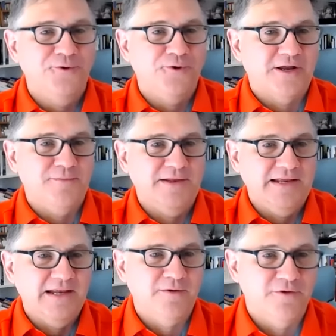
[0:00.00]
you're going to be
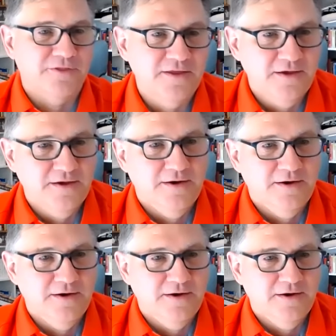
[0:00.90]
dealing with
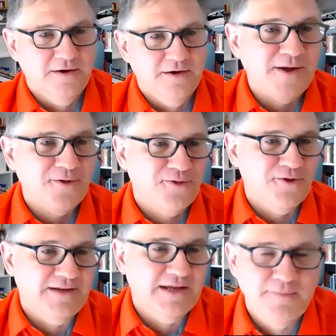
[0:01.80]
gross
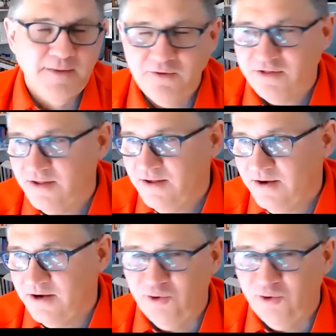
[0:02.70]
amounts, not net amounts.